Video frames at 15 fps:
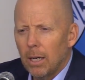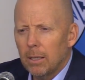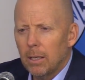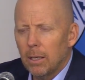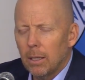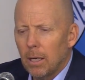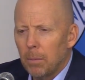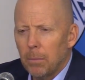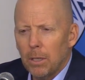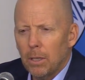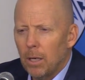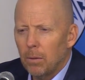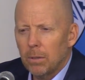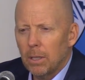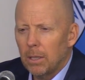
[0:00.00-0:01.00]
I
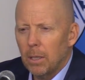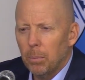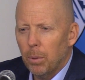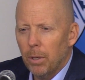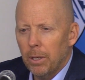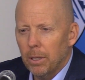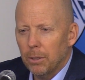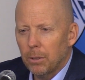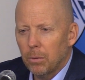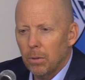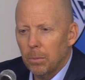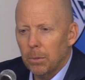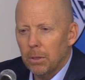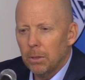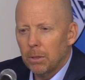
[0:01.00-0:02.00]
don't think he played in the
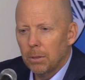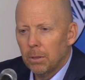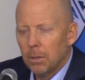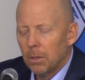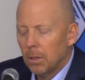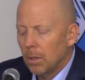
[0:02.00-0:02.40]
scrimmage.